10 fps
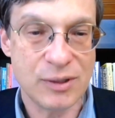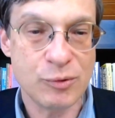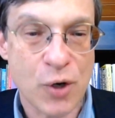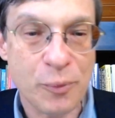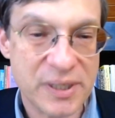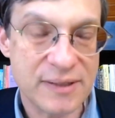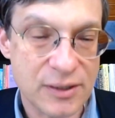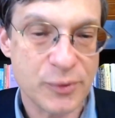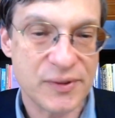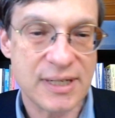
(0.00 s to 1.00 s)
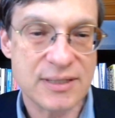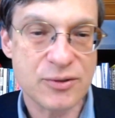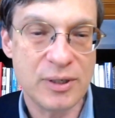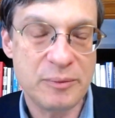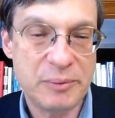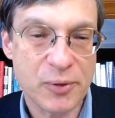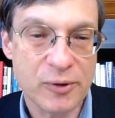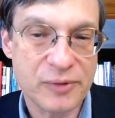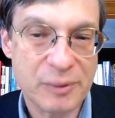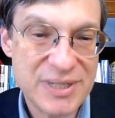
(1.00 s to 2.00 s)
utopia that you think is going to be
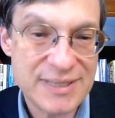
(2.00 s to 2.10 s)
perfect,